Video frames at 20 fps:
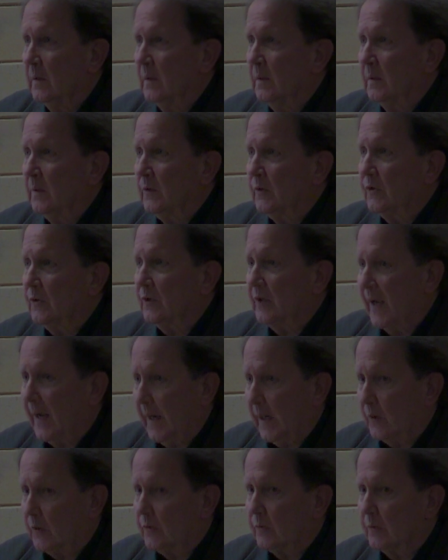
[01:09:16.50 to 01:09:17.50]

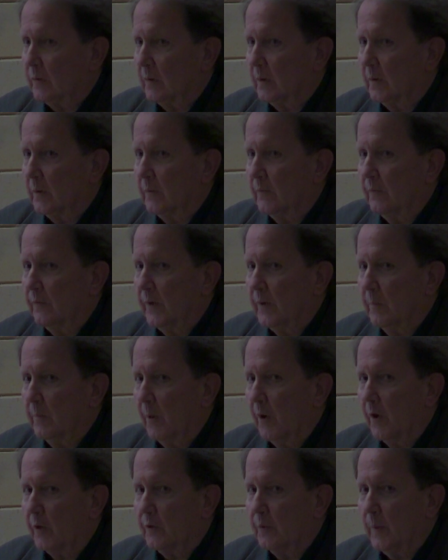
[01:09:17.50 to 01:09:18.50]
stacks of
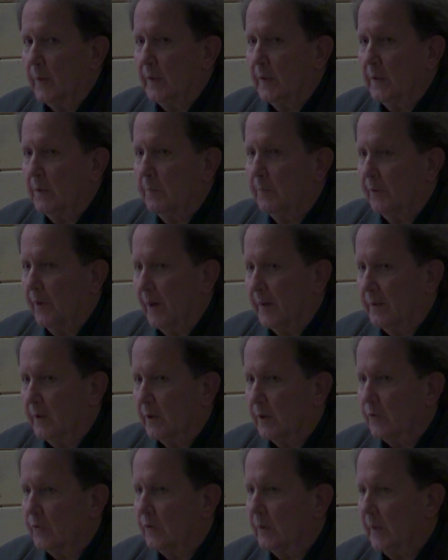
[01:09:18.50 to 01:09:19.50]
Mark Twain
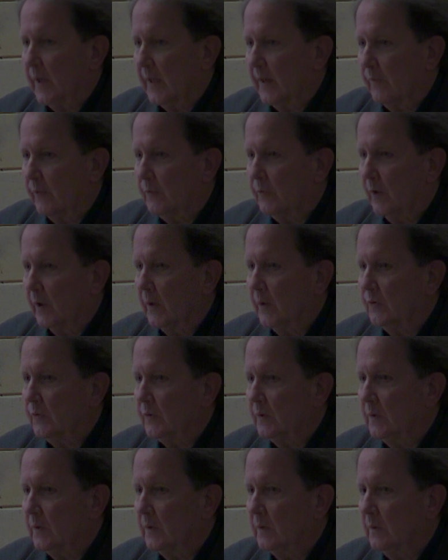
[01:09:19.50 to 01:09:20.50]
products and
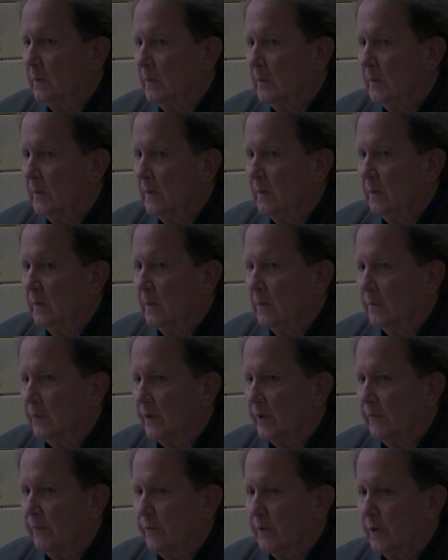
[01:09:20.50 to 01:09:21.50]
advertising,
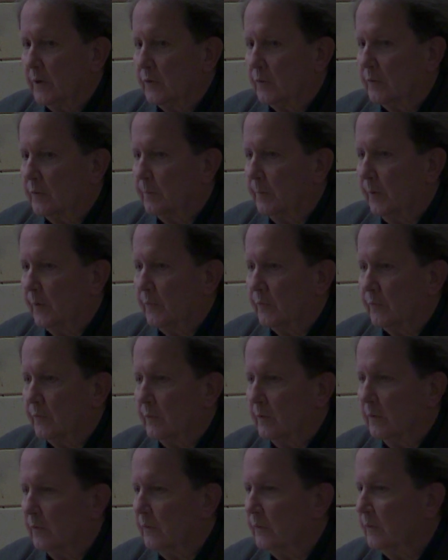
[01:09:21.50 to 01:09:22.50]
leaflets,
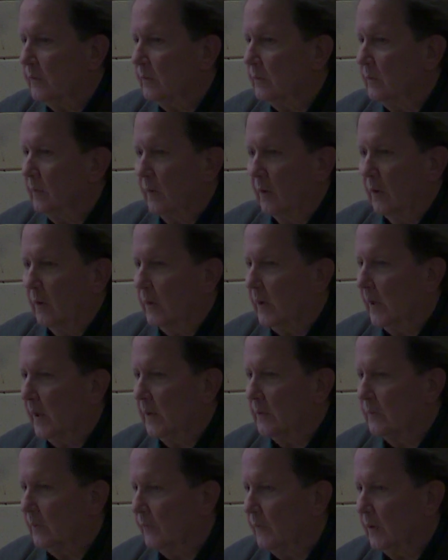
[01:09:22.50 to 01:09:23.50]
posters, all
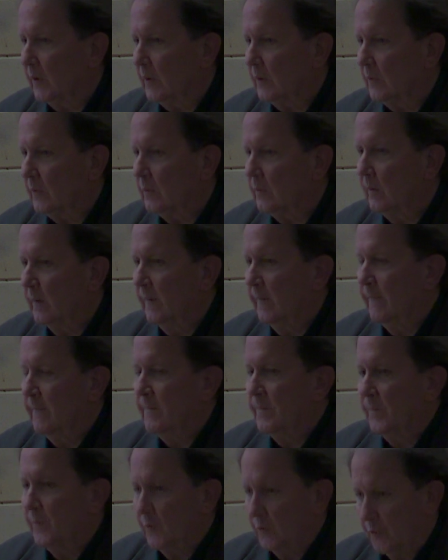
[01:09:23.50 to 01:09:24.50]
kinds of things
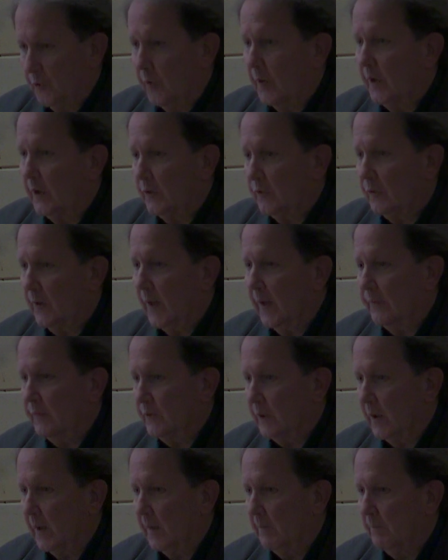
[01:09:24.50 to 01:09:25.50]
during his
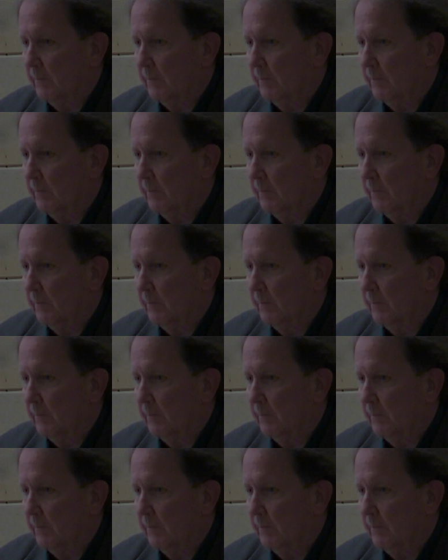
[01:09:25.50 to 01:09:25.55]
lifetime.